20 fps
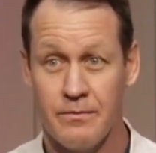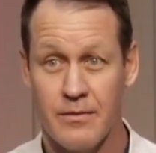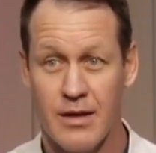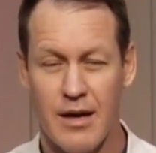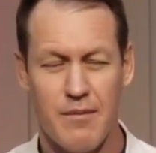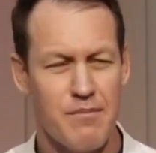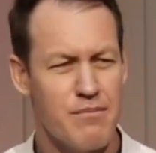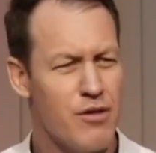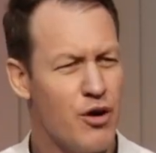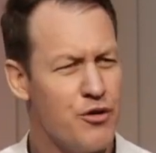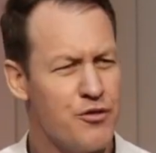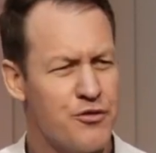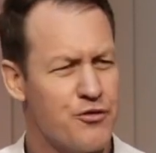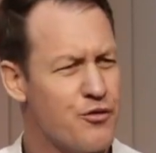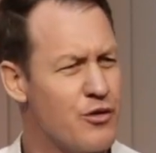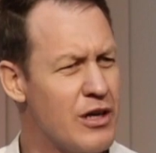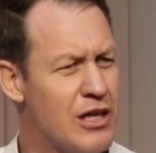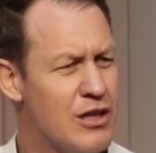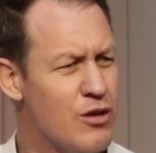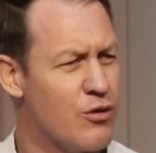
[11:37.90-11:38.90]
A most
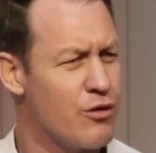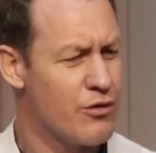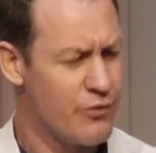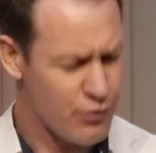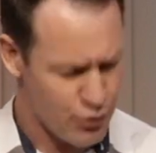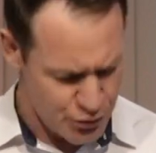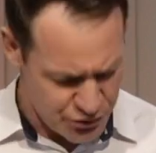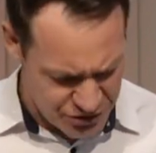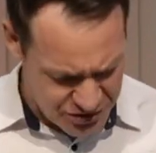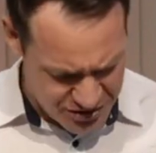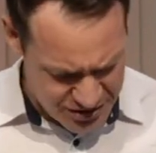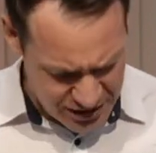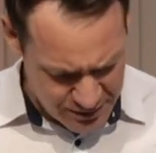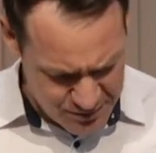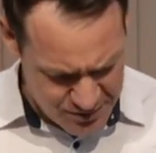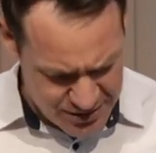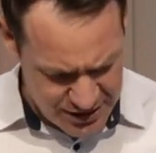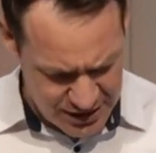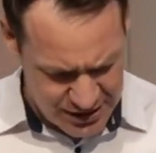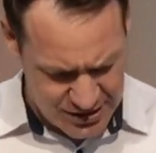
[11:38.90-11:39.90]
free Lord of all,
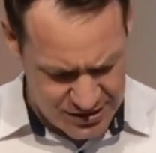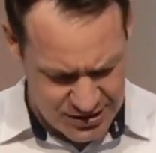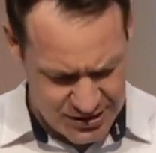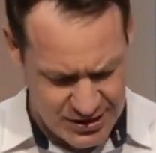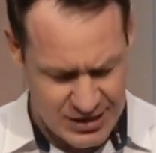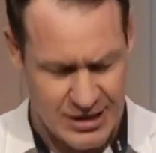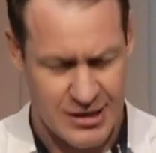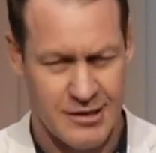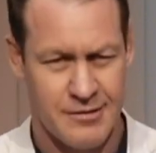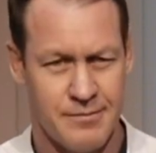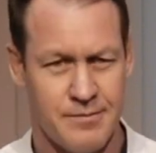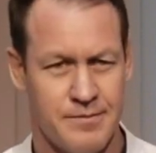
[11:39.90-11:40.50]
subject to none.